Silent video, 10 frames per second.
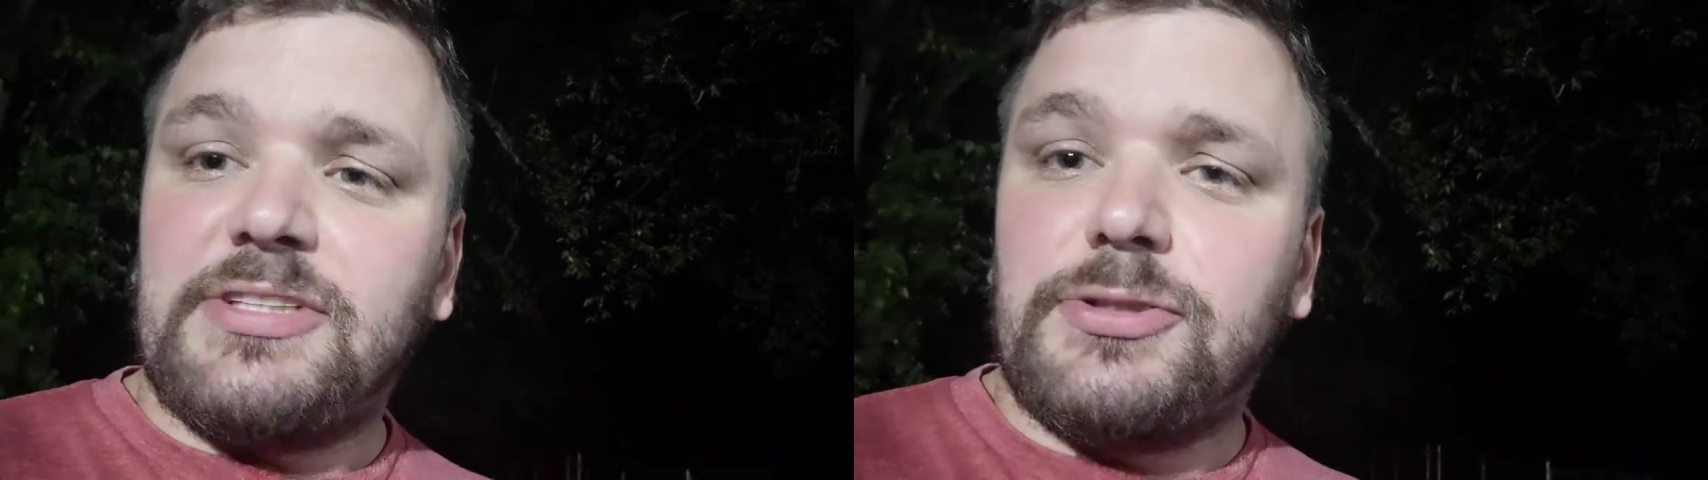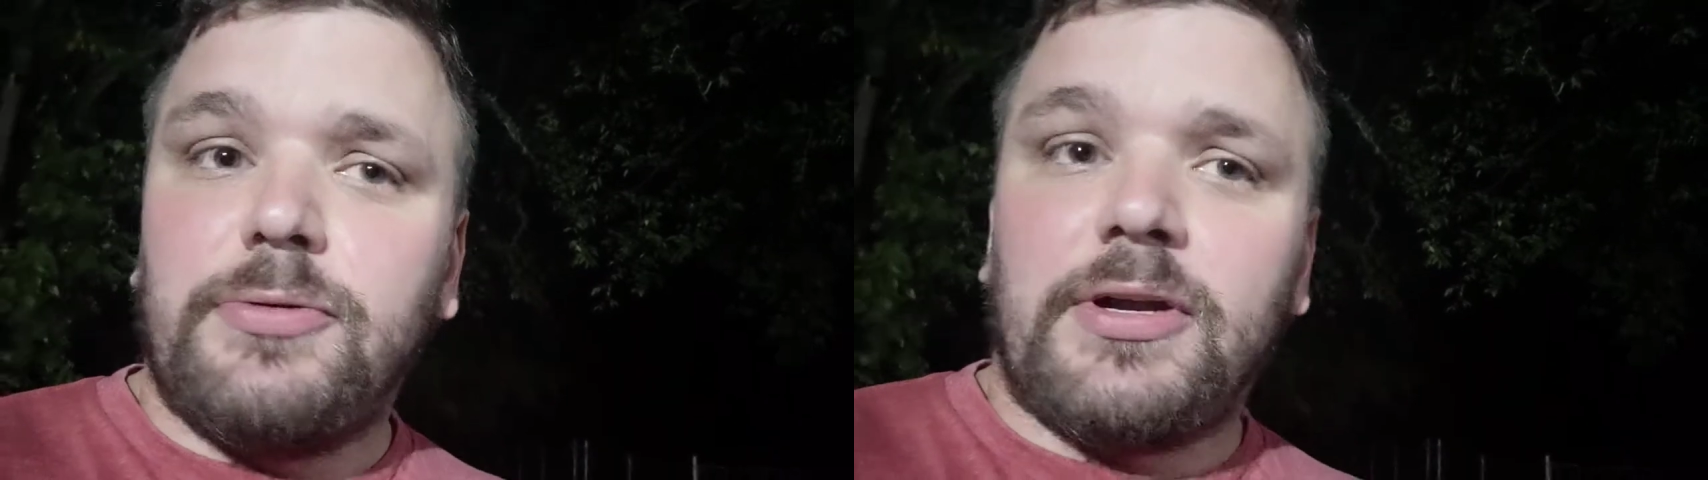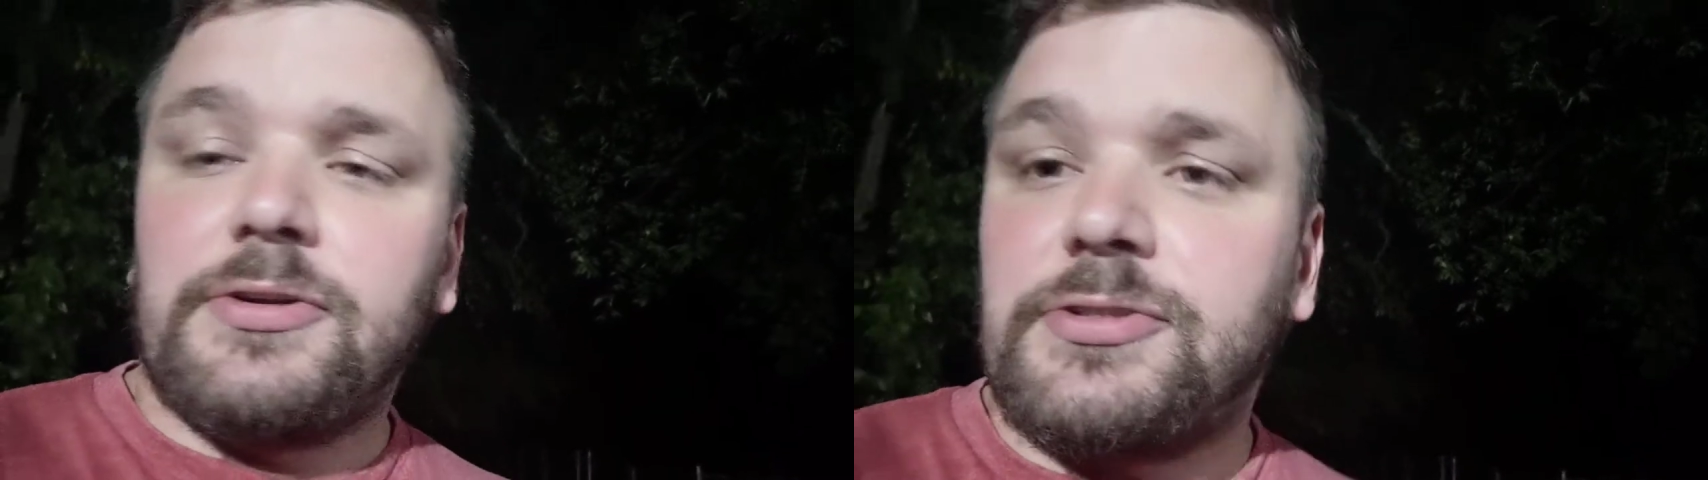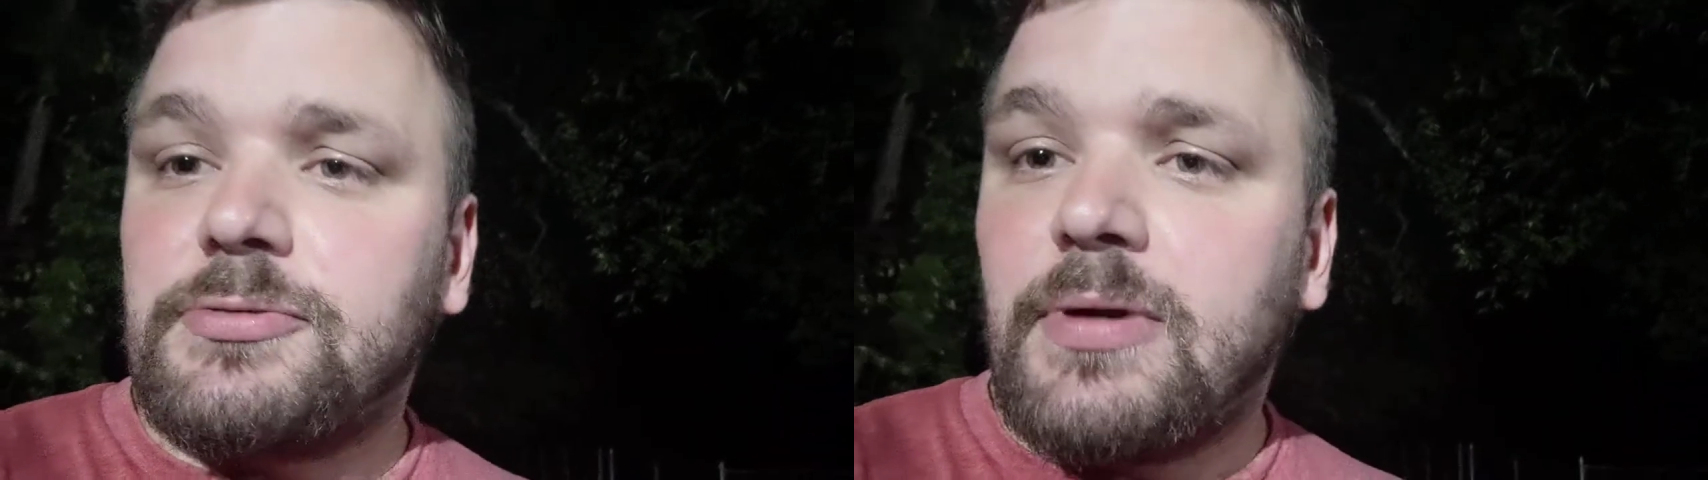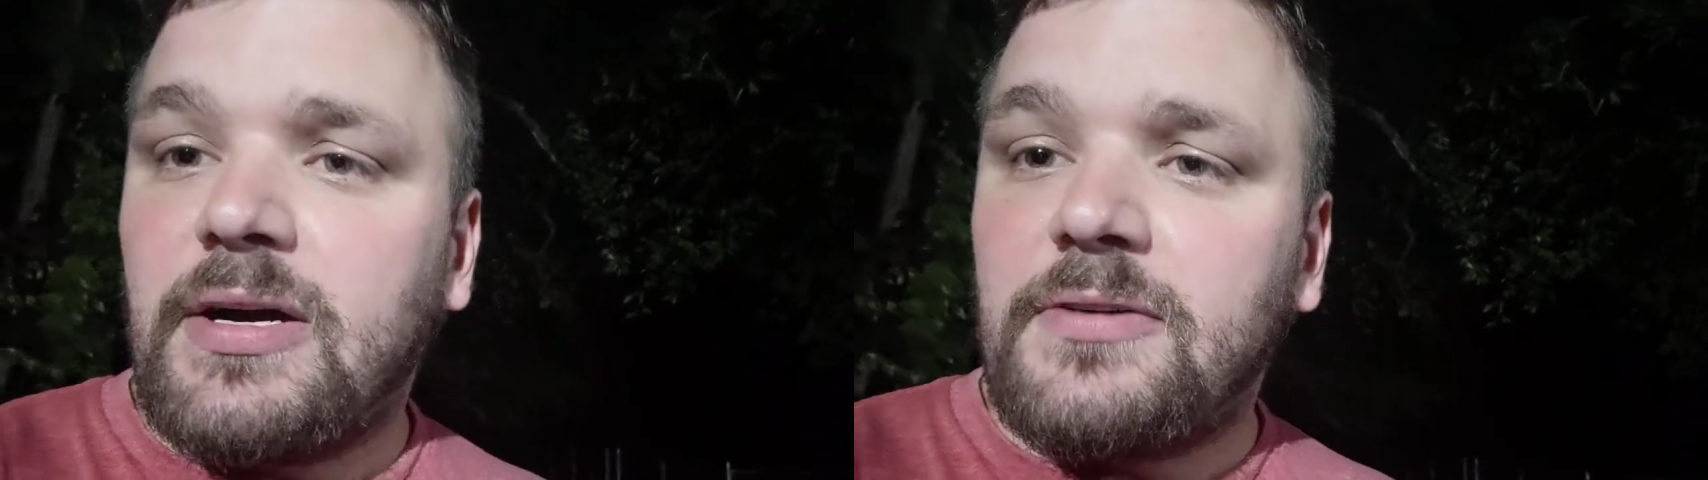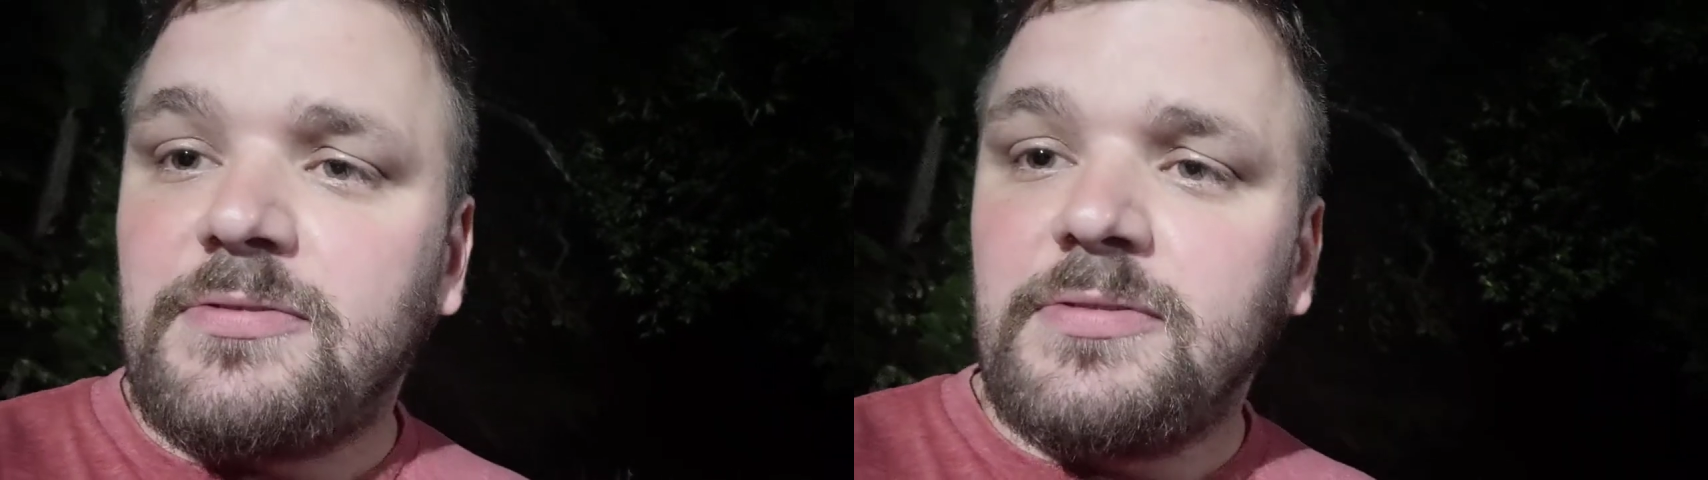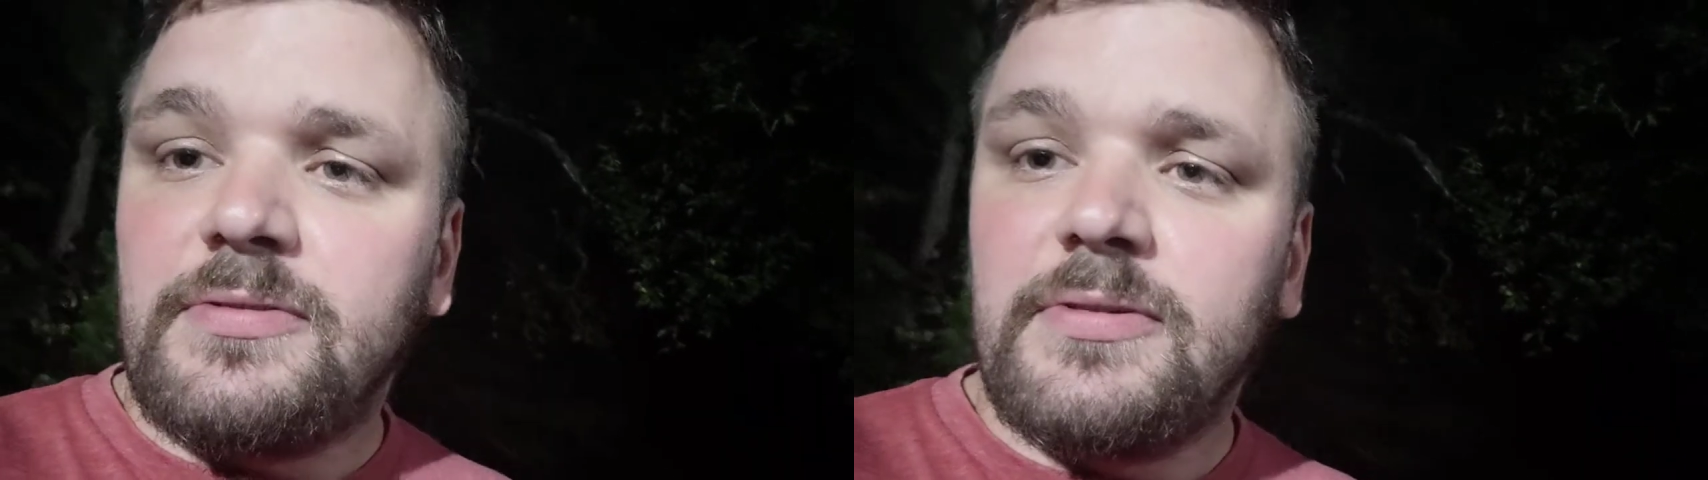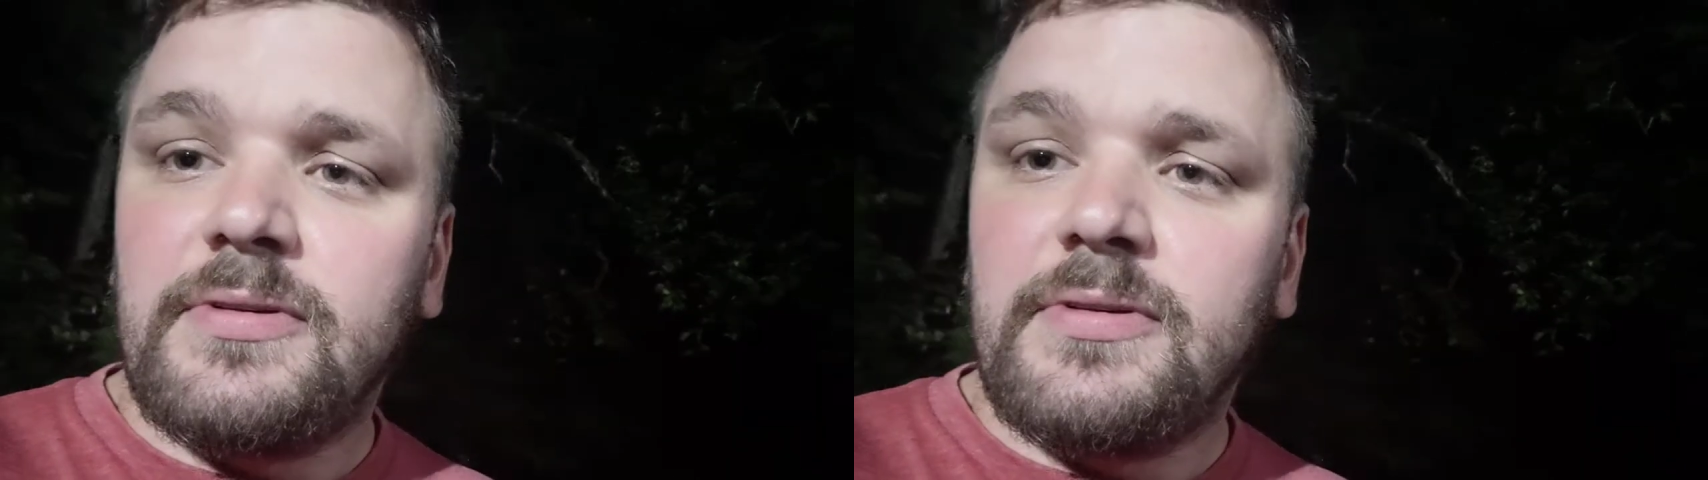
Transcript: at 212?